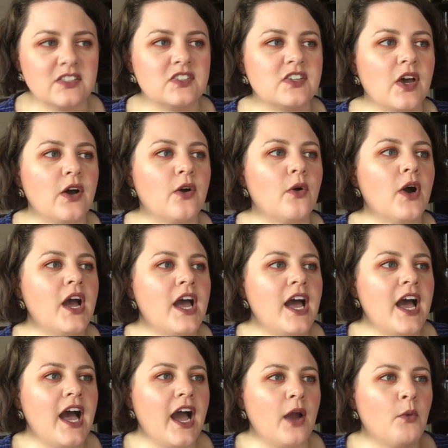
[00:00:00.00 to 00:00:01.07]
So
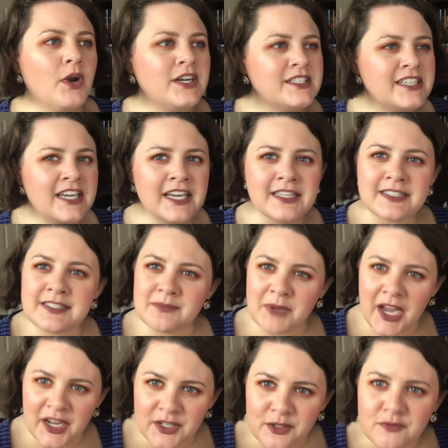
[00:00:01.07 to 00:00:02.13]
I wanted to get some
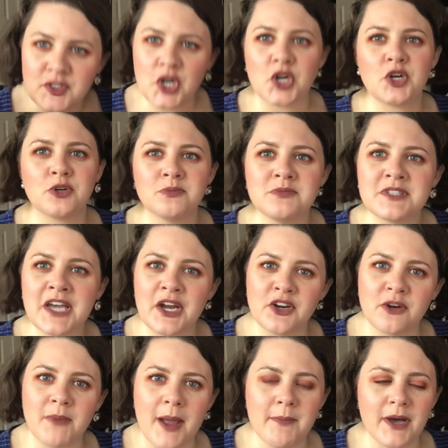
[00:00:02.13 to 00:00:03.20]
kind of terms
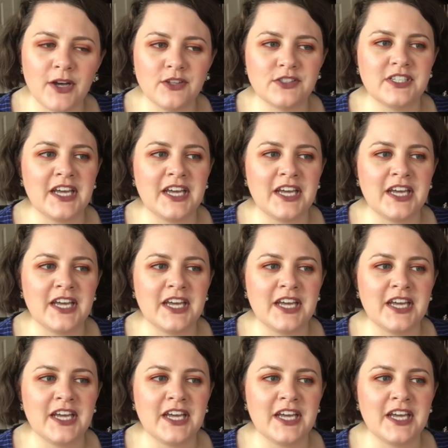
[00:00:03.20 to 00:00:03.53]
under my belt